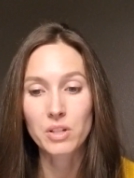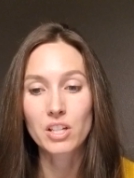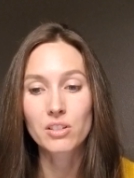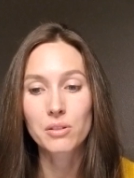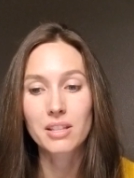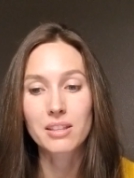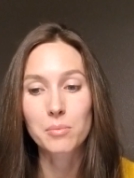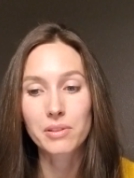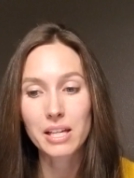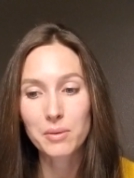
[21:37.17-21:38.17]
We concluded that the
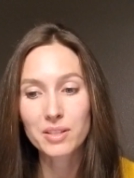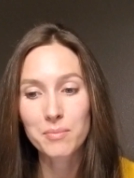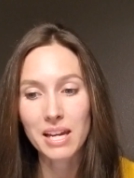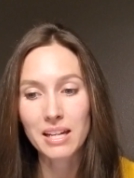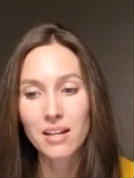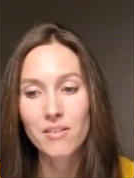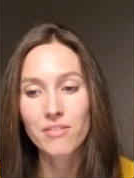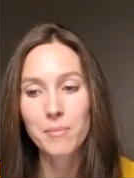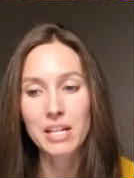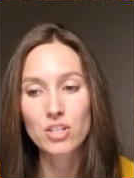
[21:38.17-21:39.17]
plate was made
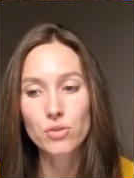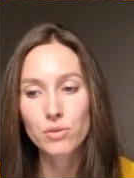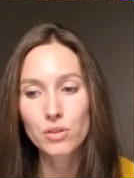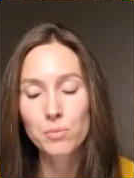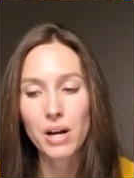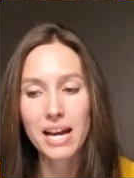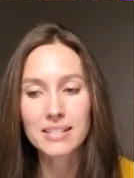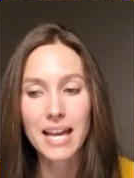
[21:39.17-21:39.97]
from a true brass